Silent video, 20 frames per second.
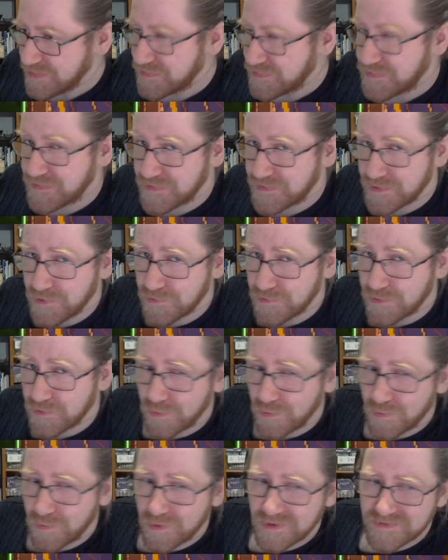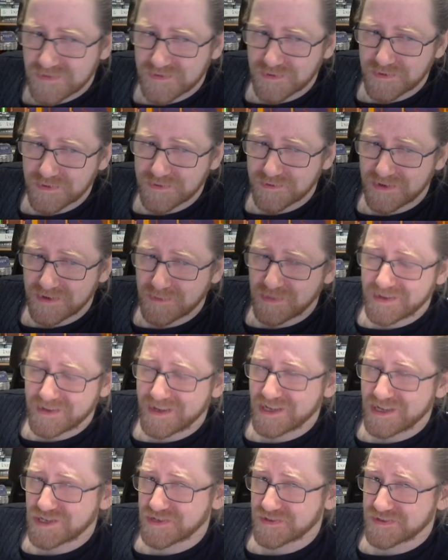So what other
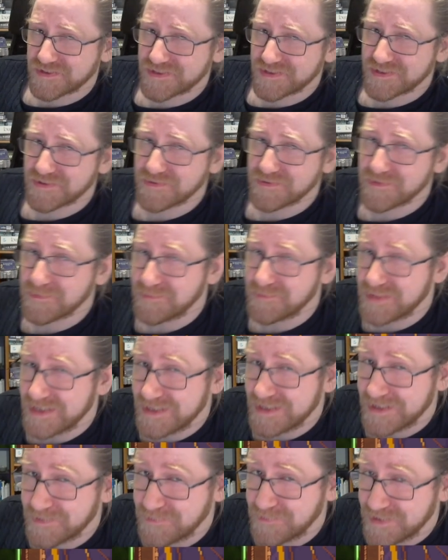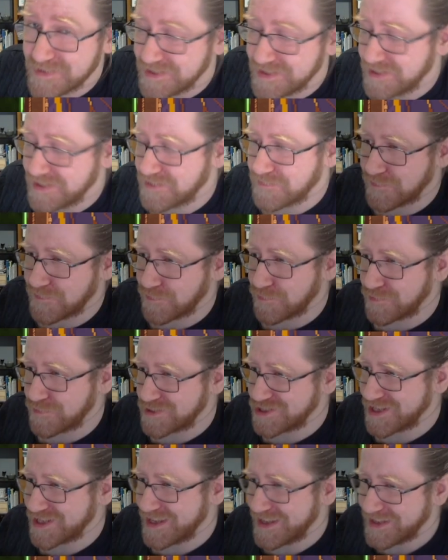implications do beeg
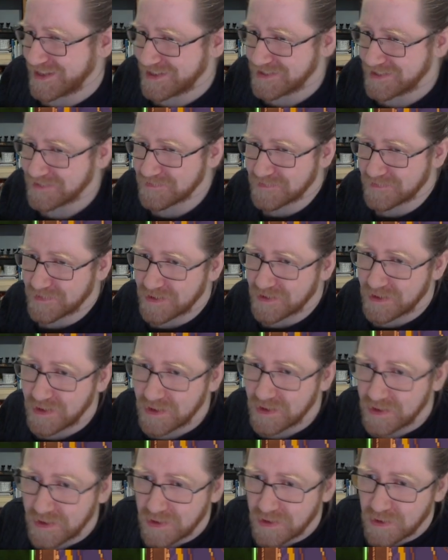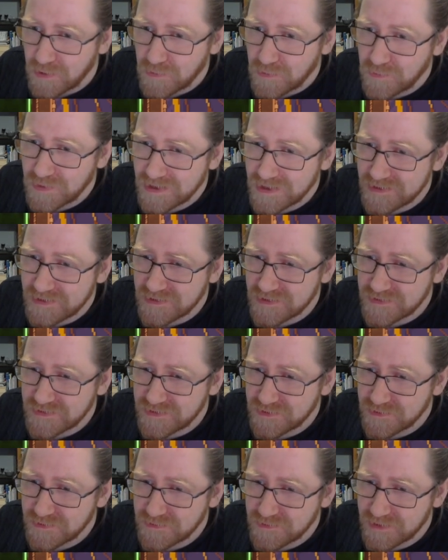forge have? When
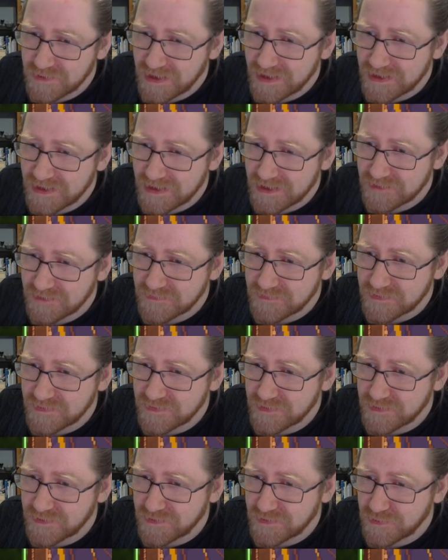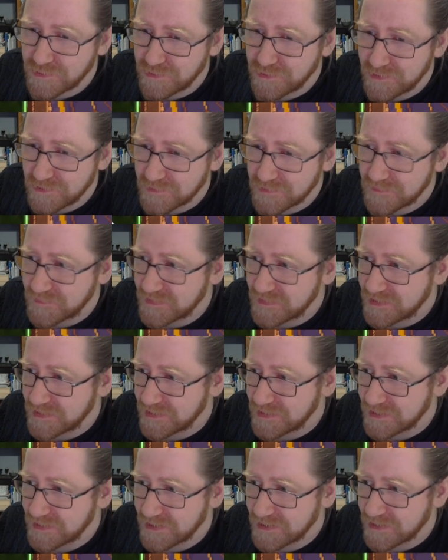you have done all of
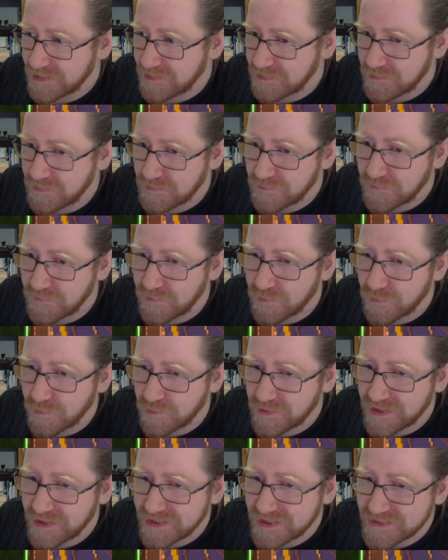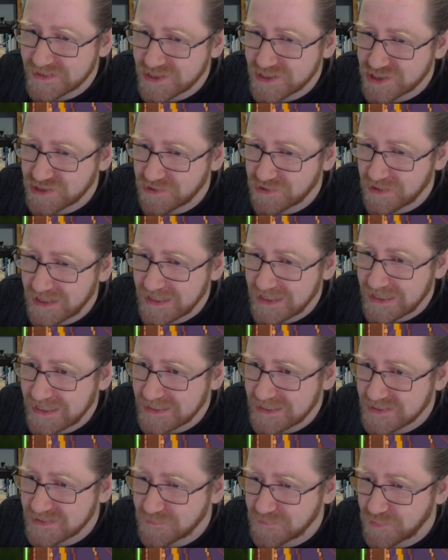the 4 additional
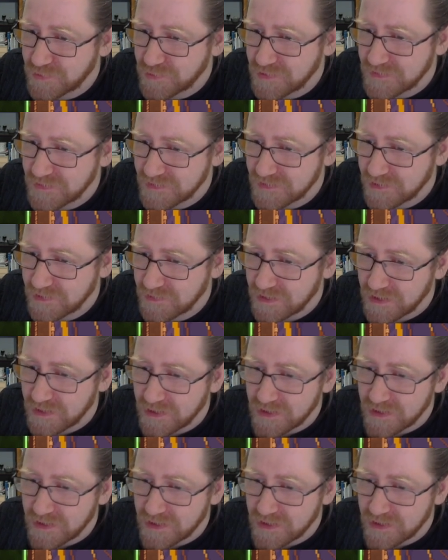enhanced points here,